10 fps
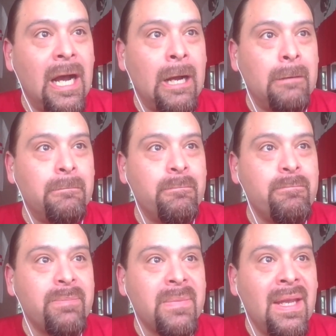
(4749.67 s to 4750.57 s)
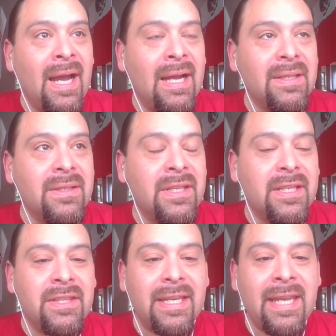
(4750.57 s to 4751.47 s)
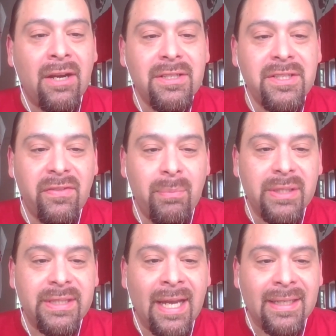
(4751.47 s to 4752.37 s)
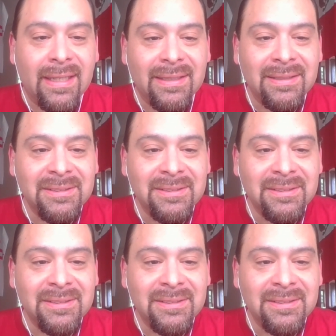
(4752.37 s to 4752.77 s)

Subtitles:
the character of Montana,